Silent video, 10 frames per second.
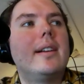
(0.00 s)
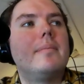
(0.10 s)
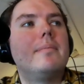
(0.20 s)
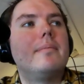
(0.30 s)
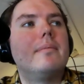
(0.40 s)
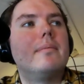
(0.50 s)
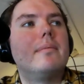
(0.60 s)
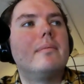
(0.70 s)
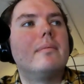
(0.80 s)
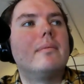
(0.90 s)

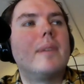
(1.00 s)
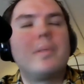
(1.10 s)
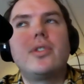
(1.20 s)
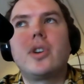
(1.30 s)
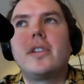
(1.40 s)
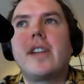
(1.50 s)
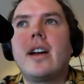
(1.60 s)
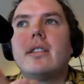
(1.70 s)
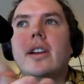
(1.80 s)
I'm pretty sure it was out.